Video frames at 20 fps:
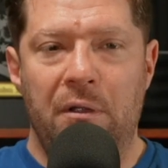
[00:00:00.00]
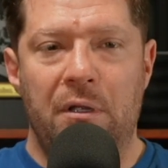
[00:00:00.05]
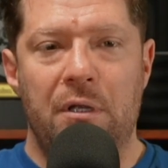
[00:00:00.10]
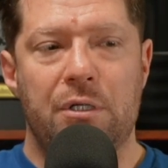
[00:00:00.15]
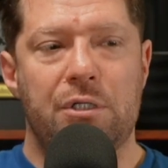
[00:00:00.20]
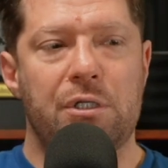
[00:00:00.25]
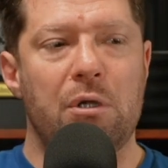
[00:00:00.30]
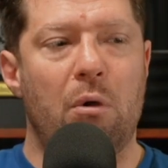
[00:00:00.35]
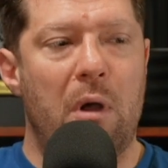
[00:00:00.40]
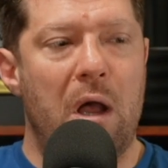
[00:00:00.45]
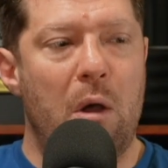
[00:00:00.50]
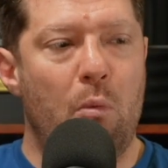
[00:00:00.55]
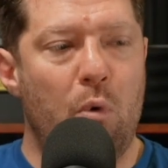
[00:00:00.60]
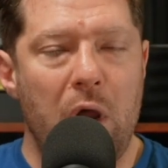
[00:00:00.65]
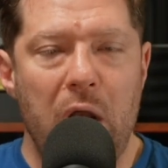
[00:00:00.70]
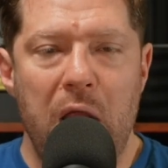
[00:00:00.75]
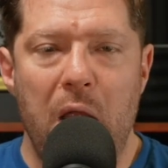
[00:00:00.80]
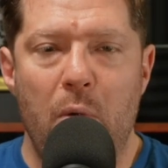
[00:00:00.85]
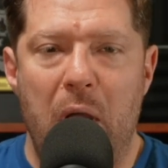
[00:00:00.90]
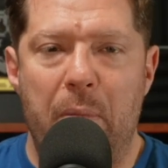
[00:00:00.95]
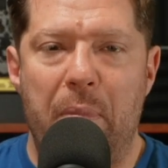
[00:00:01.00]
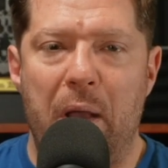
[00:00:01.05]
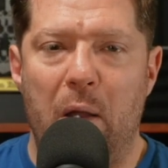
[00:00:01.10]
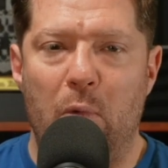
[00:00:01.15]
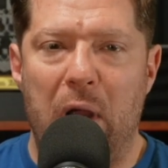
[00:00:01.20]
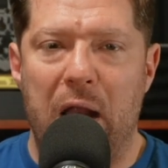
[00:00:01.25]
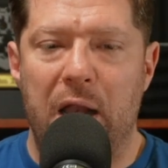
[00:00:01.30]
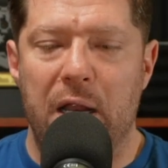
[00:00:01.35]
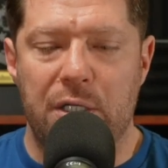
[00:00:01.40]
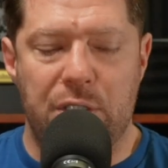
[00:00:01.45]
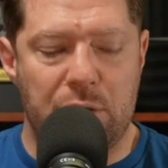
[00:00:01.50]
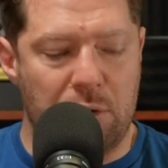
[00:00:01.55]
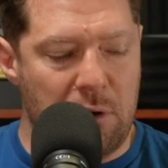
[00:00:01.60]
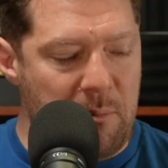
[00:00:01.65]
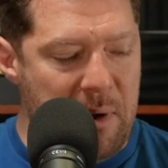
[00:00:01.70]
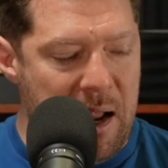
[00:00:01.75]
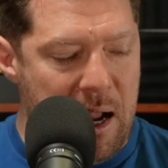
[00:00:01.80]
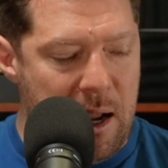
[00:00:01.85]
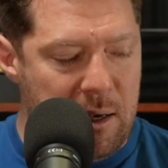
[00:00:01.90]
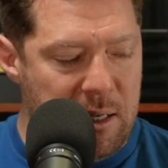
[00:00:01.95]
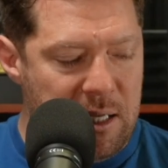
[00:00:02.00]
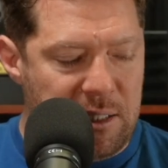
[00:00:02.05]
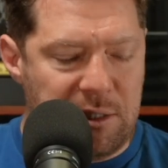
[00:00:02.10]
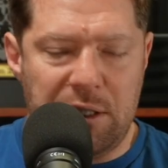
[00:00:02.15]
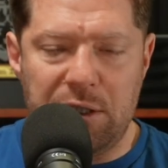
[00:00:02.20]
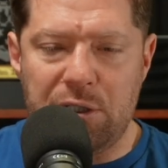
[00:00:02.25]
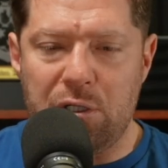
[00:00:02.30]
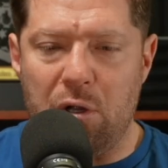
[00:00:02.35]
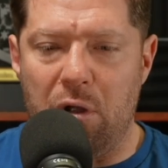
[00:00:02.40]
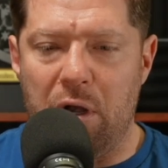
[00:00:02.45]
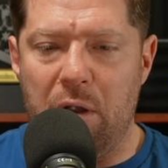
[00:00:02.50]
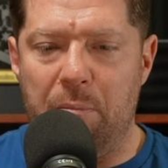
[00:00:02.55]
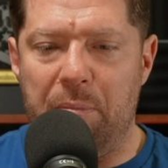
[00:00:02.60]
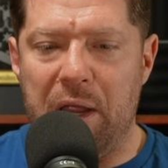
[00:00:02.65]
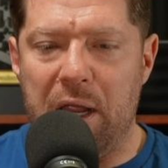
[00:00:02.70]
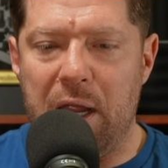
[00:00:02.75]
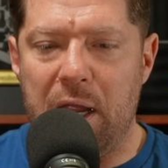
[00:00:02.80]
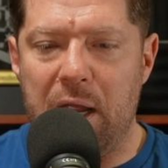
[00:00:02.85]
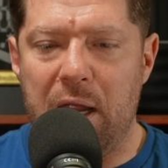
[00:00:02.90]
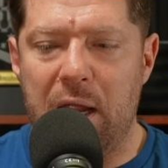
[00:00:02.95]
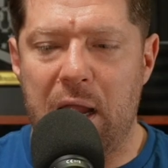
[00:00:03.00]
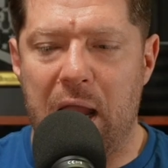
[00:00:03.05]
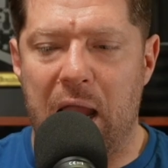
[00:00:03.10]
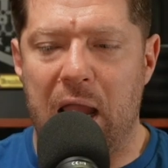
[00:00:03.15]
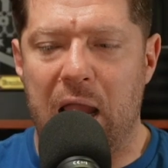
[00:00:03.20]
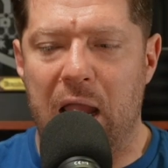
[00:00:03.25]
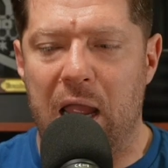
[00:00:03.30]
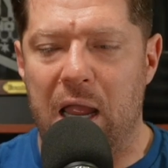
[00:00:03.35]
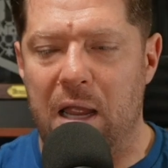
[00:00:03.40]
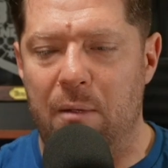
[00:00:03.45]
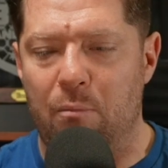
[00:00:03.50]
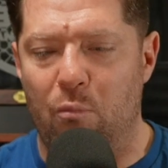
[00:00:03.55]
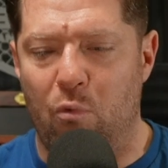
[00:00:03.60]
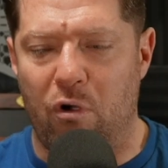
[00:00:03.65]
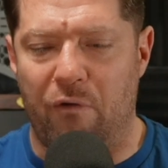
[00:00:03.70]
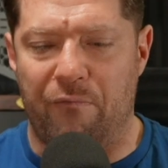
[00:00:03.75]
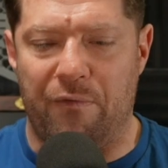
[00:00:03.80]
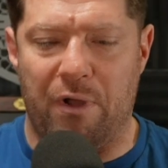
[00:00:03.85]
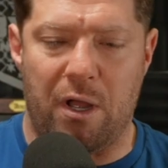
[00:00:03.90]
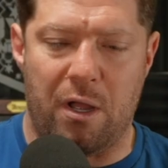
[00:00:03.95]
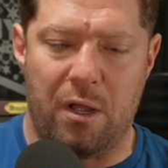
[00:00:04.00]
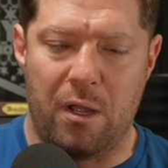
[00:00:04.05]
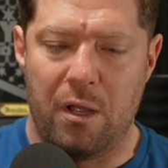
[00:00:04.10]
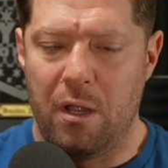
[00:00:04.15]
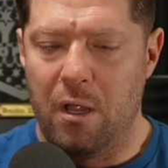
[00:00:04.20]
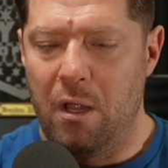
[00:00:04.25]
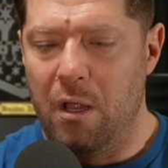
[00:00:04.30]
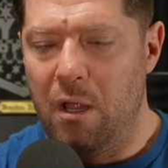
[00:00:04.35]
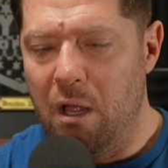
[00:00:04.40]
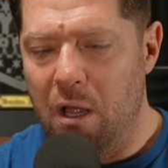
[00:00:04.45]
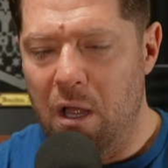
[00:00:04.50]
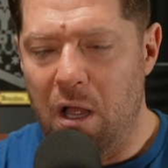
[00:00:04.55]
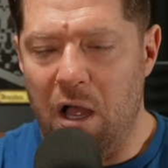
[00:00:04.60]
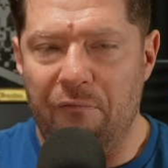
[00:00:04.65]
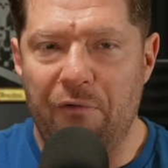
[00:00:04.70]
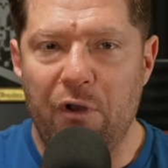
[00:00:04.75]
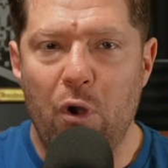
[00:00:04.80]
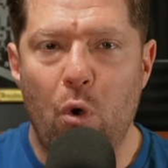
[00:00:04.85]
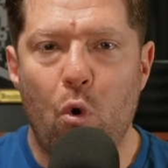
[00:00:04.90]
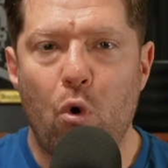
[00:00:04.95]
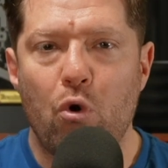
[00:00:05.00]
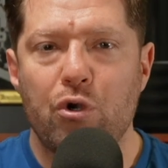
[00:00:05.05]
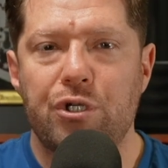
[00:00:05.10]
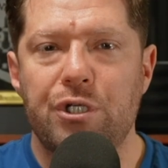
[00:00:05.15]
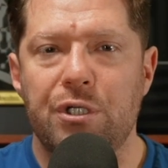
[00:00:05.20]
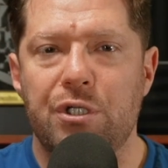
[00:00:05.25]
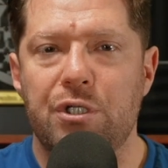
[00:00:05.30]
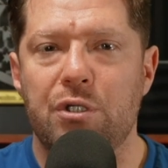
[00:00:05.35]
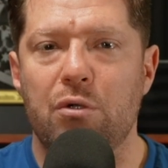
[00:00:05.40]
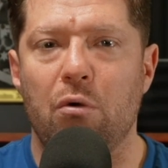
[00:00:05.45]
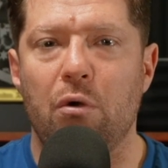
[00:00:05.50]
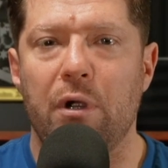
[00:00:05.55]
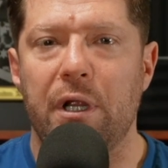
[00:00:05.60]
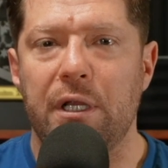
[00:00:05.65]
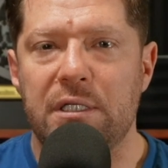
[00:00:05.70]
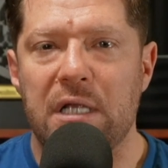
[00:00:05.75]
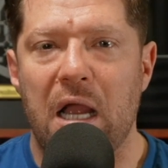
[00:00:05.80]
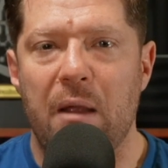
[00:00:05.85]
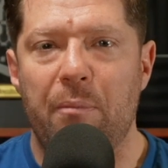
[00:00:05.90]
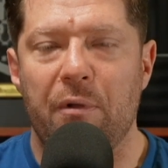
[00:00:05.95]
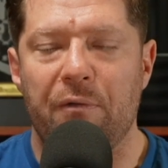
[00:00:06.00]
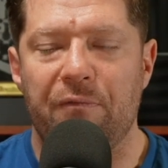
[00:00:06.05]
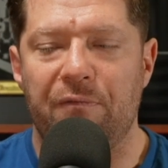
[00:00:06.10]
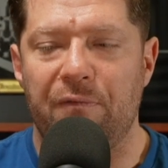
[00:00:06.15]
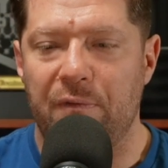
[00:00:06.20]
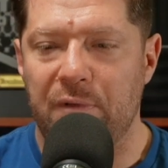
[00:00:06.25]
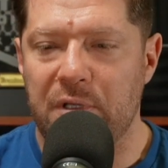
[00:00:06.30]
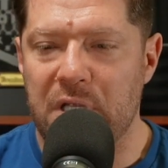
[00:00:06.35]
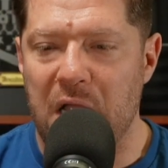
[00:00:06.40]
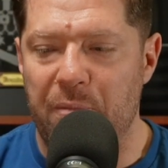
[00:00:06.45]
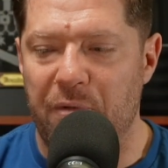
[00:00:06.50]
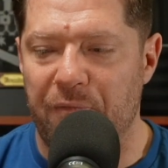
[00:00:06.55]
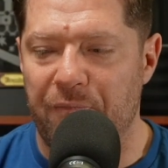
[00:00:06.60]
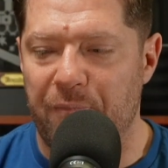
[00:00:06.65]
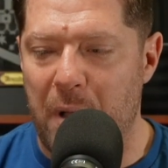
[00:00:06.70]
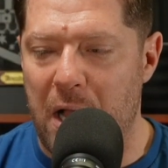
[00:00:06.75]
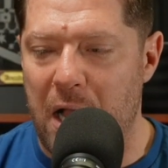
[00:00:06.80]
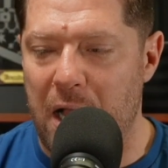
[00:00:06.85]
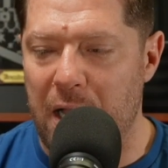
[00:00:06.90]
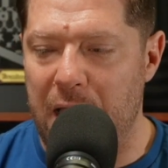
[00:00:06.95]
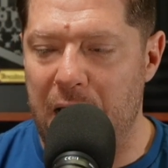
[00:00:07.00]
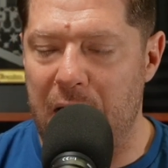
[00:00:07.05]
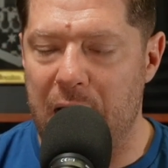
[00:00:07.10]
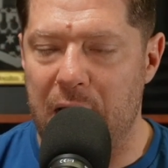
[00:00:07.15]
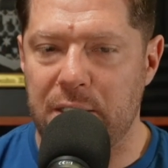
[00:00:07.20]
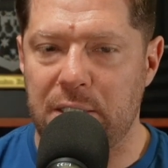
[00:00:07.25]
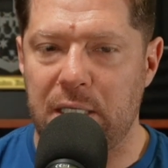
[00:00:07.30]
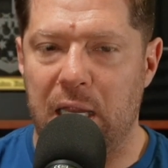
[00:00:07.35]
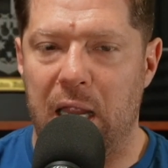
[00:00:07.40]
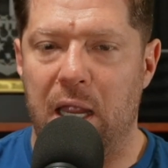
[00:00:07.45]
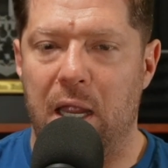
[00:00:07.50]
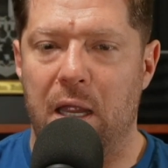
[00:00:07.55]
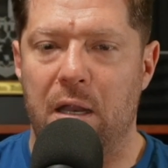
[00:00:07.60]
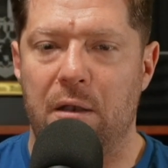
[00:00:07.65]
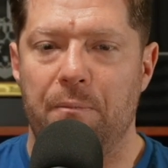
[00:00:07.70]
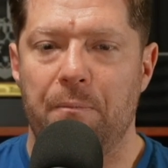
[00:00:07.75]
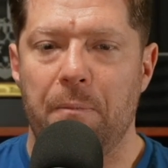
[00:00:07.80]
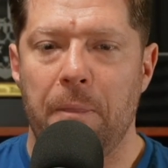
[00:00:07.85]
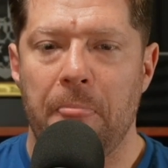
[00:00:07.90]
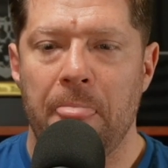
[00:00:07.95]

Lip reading: So we're gonna get right into it, man. This is going to be a more of an origin story type of podcast, and